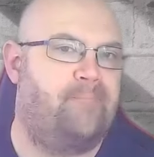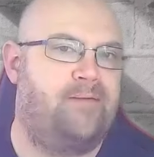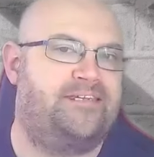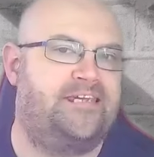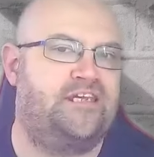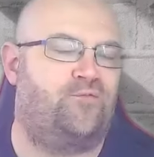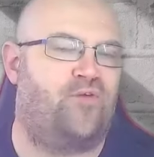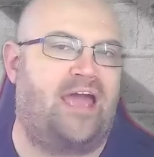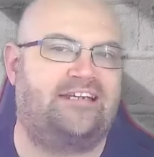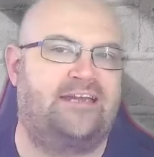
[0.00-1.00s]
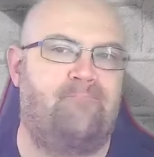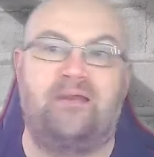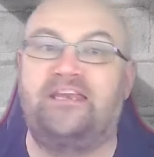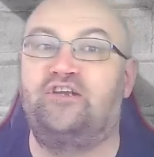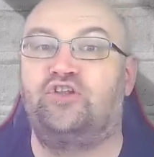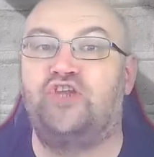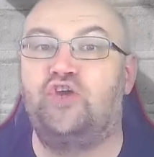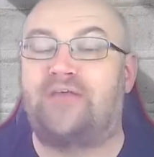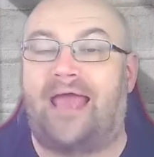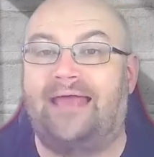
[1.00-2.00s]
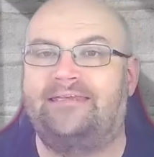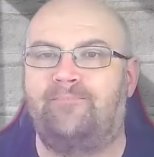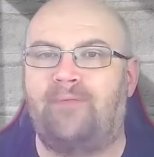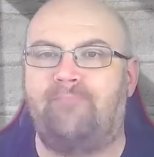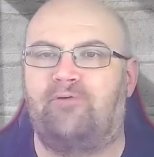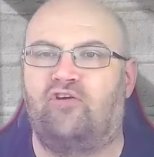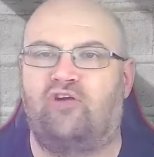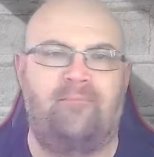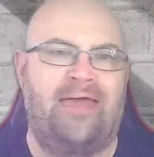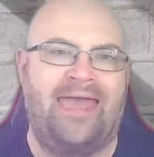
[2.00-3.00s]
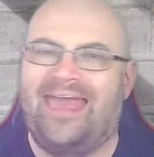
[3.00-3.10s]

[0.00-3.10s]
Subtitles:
BBC's flagship political news and debate programme.